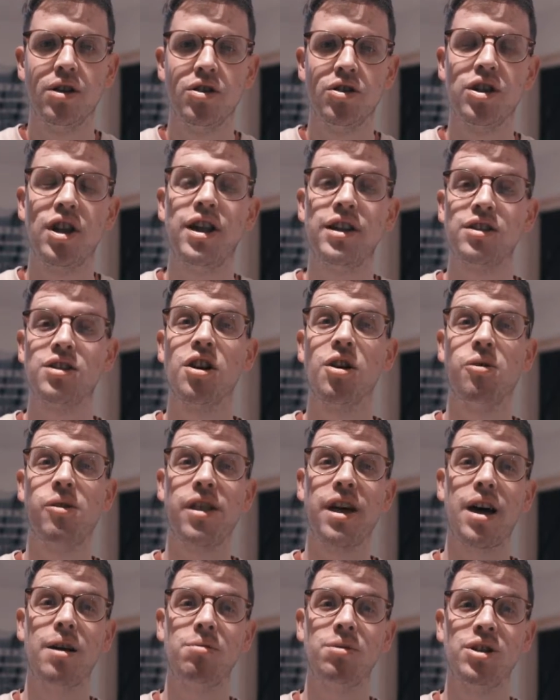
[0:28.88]
So let's start with
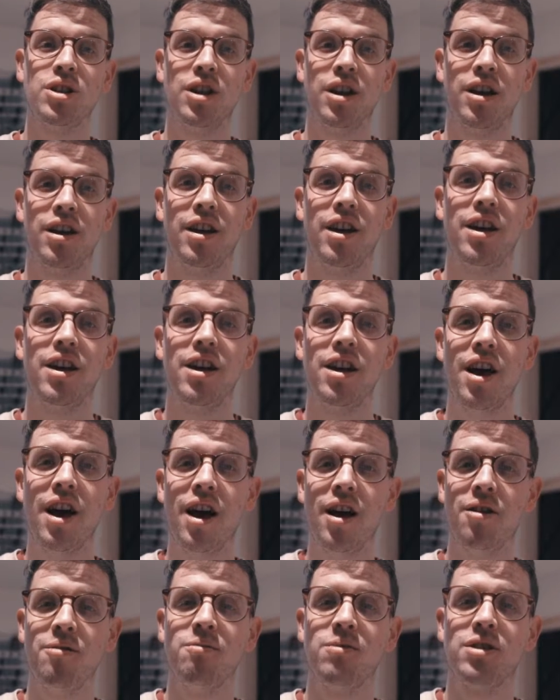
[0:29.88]
aperture.
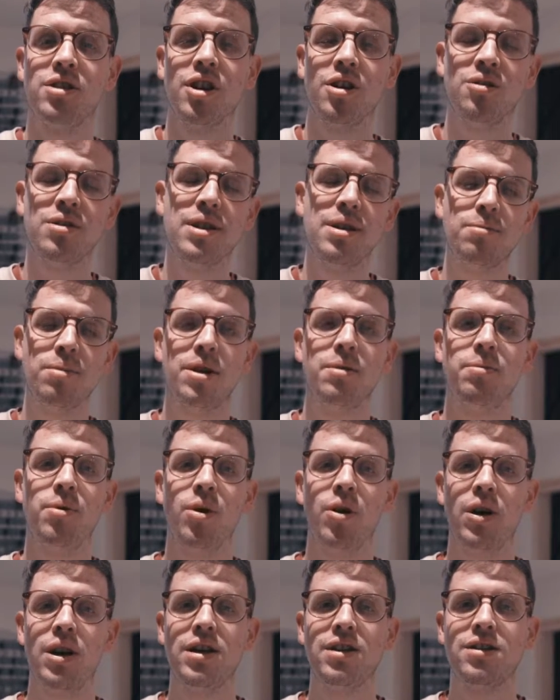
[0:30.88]
So simply
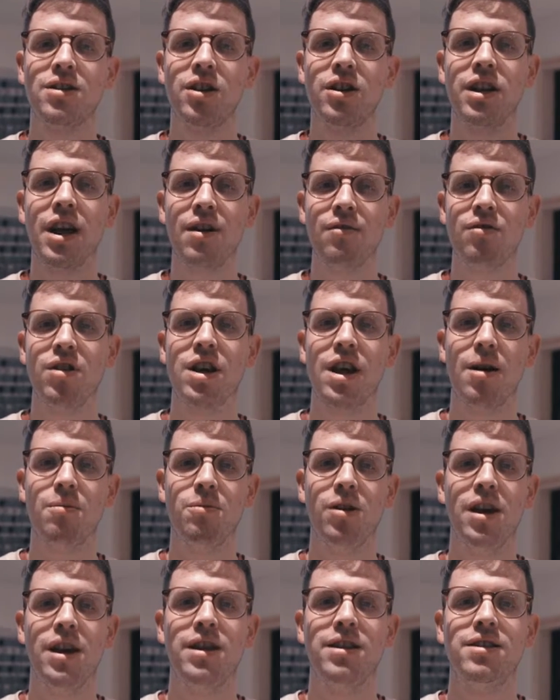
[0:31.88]
put, inside every
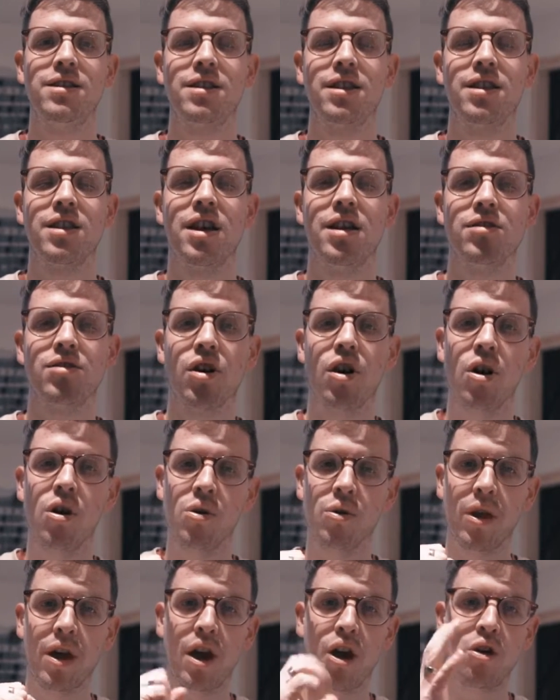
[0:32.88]
camera lens there's a
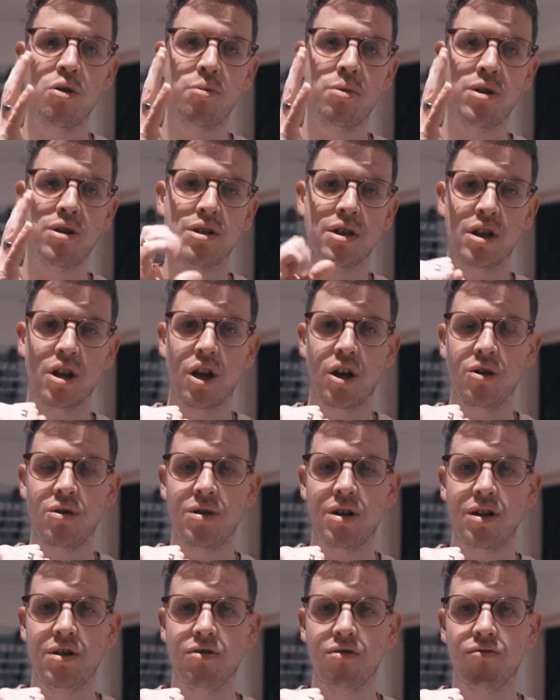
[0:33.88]
hole that opens and
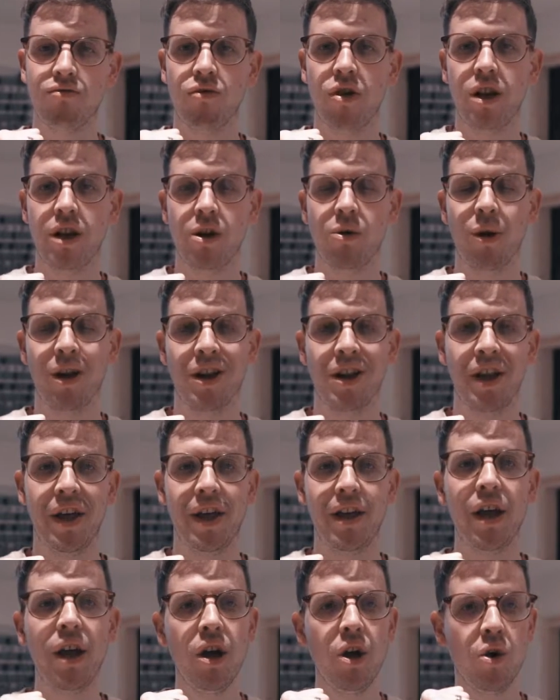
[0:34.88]
closes really
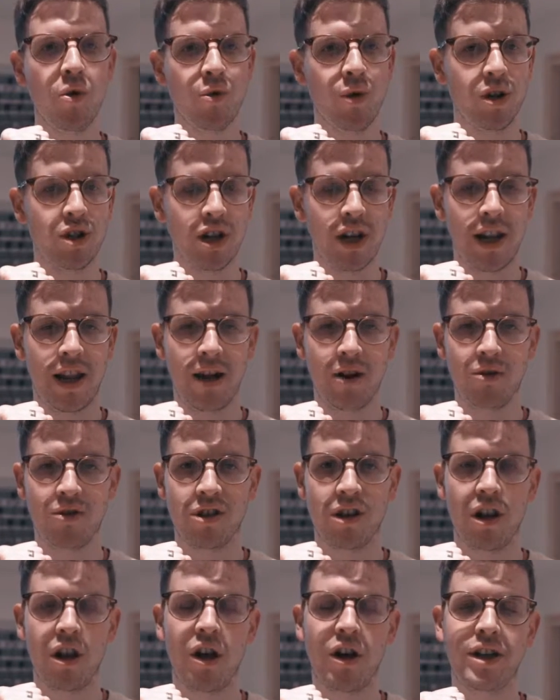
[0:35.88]
quickly, which
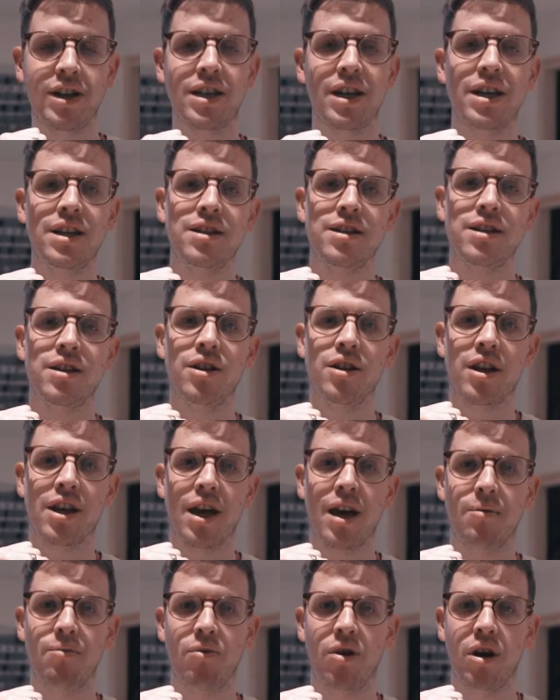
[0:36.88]
allows light into the
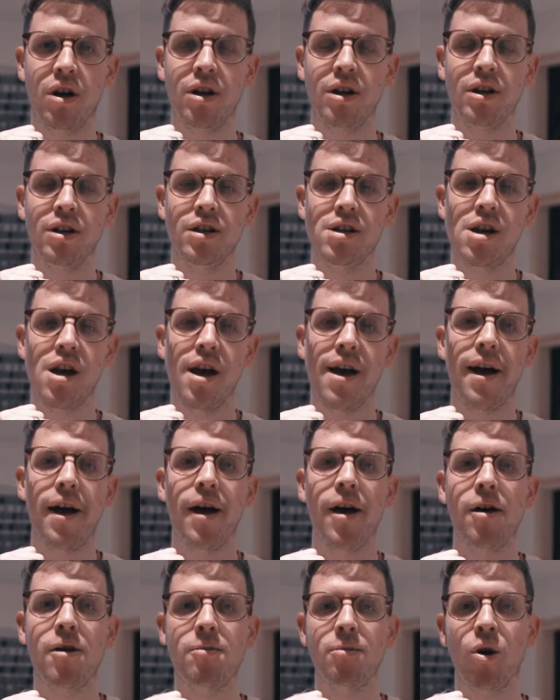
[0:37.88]
camera,
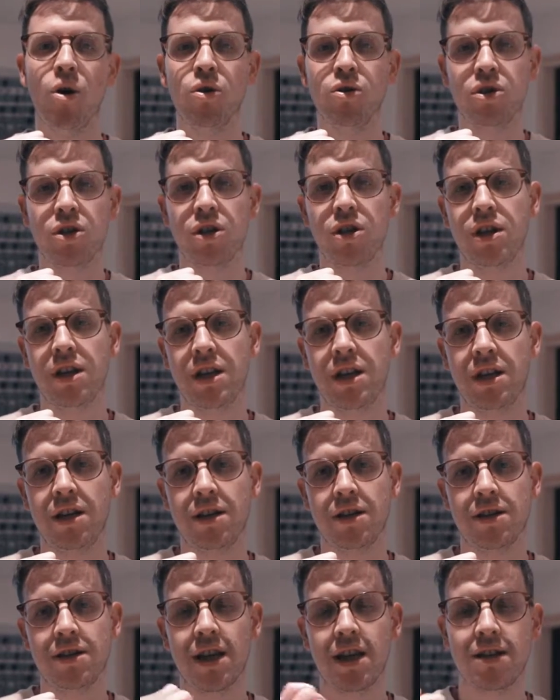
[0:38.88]
onto the
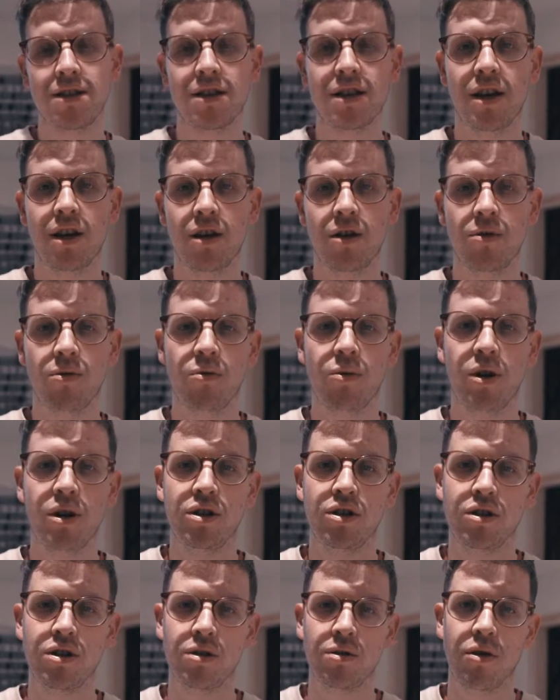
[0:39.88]
sensor,
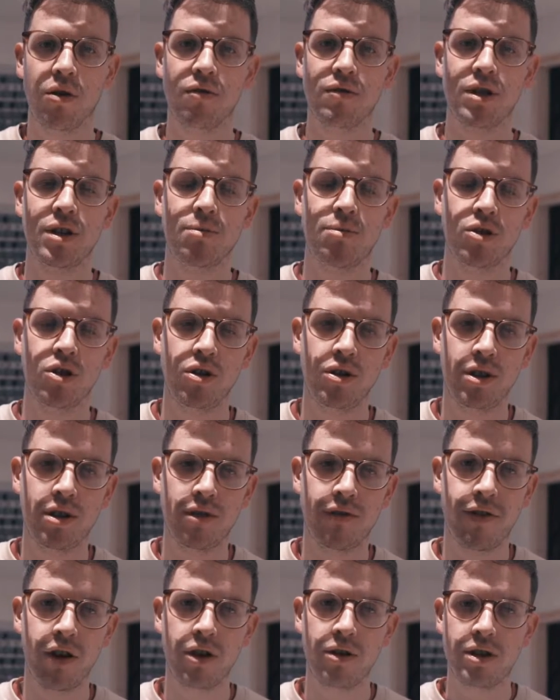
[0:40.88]
which obviously produces
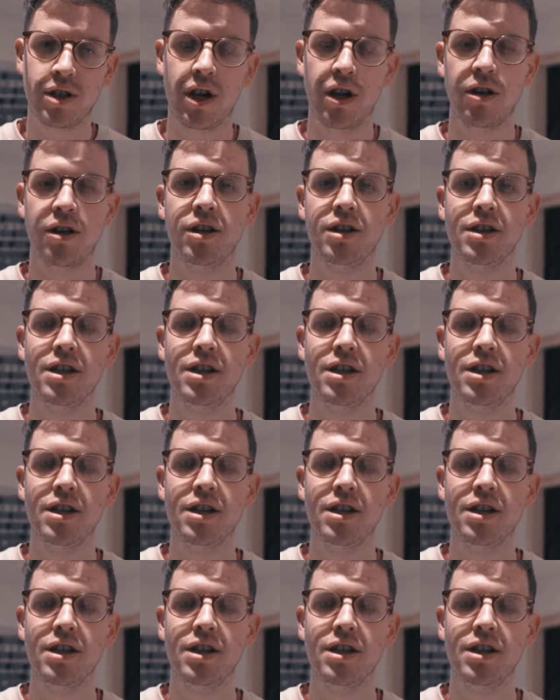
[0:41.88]
the photo.